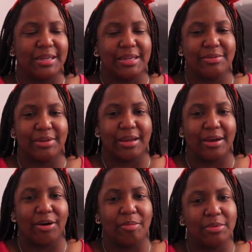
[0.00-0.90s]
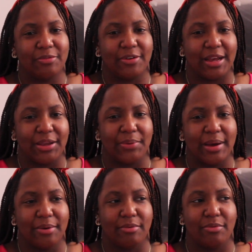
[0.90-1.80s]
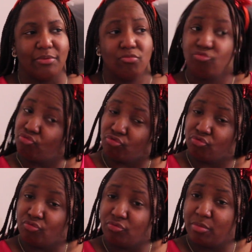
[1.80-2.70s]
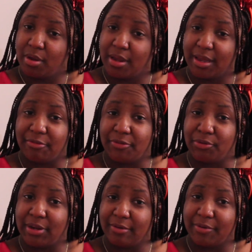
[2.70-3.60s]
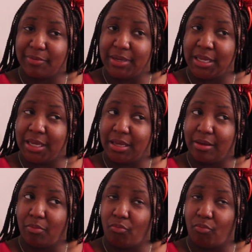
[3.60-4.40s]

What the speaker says: And he was like, oh, I'm gonna fly you out. Get flued out for the weekend.